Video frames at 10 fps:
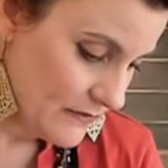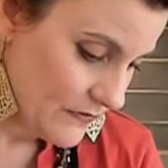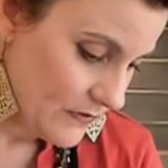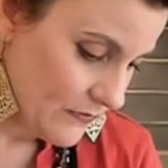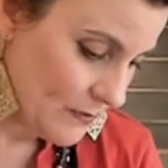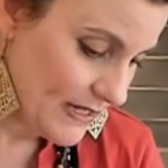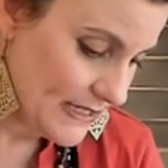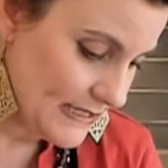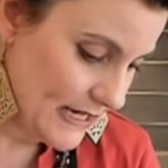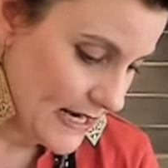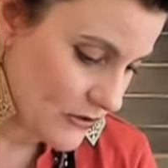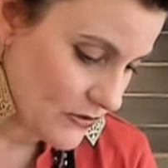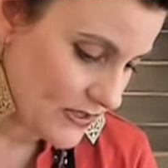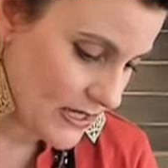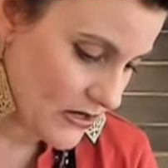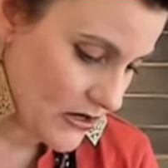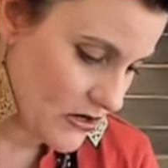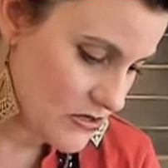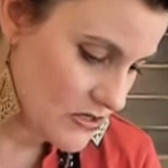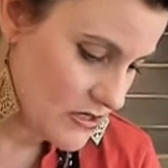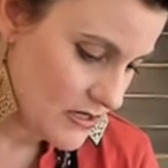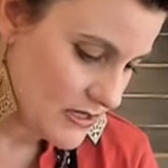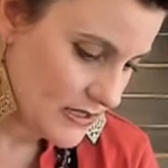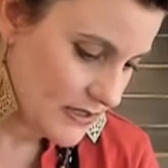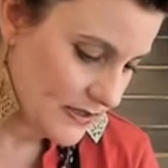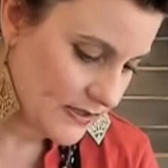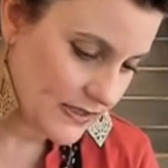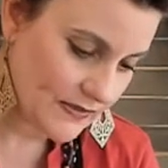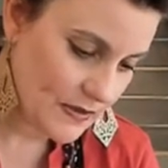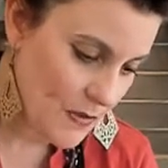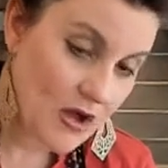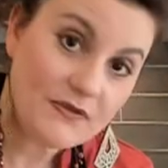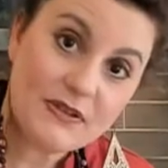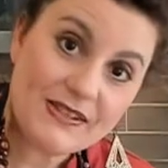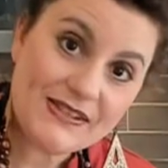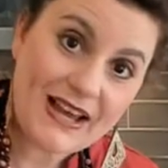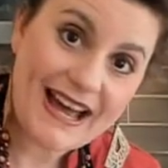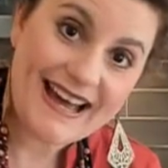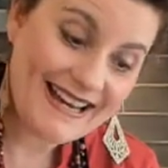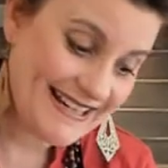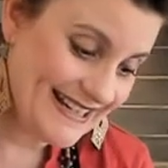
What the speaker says: containers here, set them off to the side,